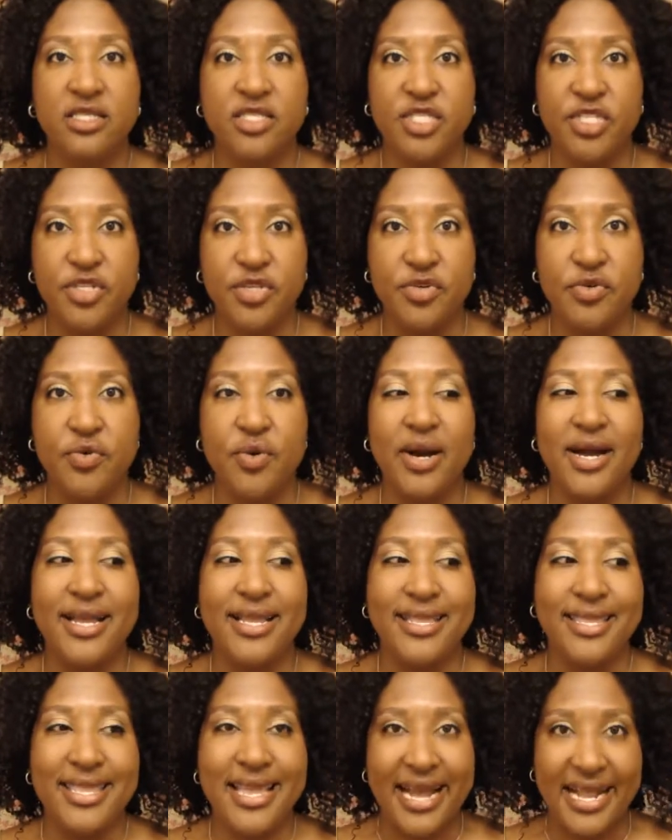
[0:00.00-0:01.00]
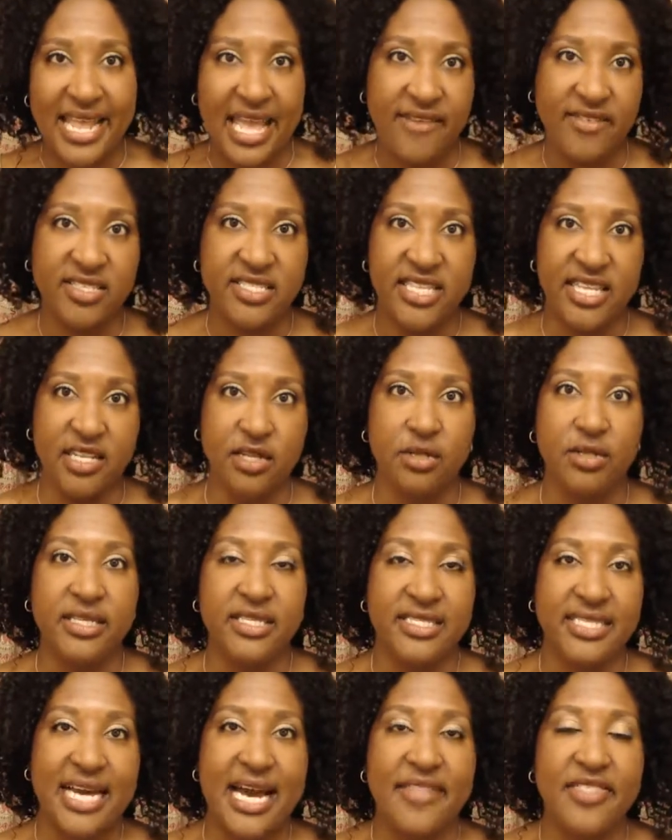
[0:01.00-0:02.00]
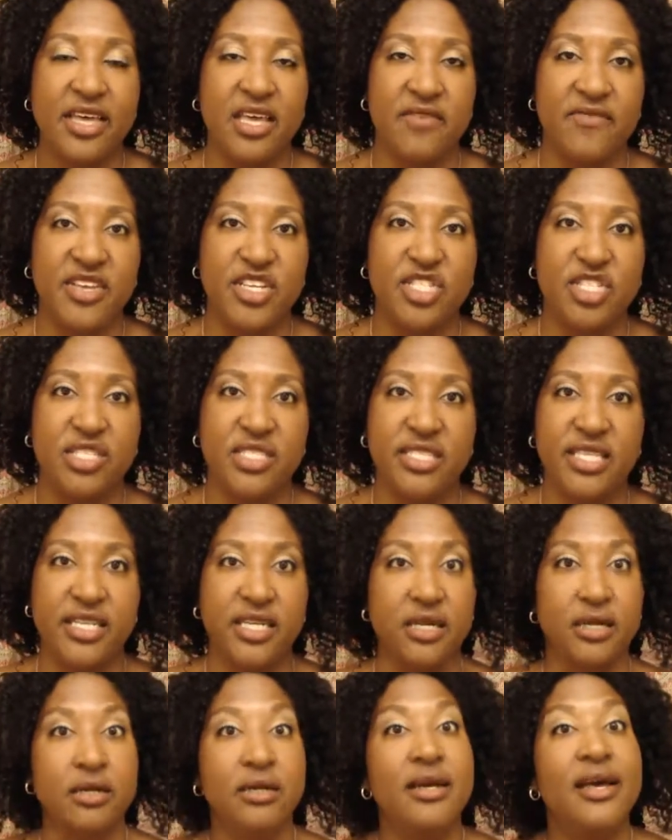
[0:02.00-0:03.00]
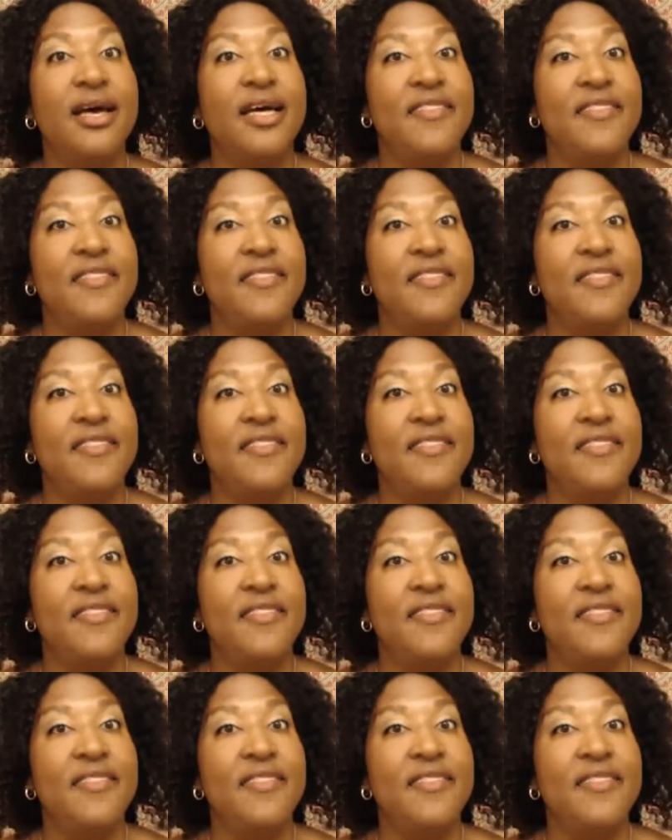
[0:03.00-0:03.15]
to not have a signal inside the convention center.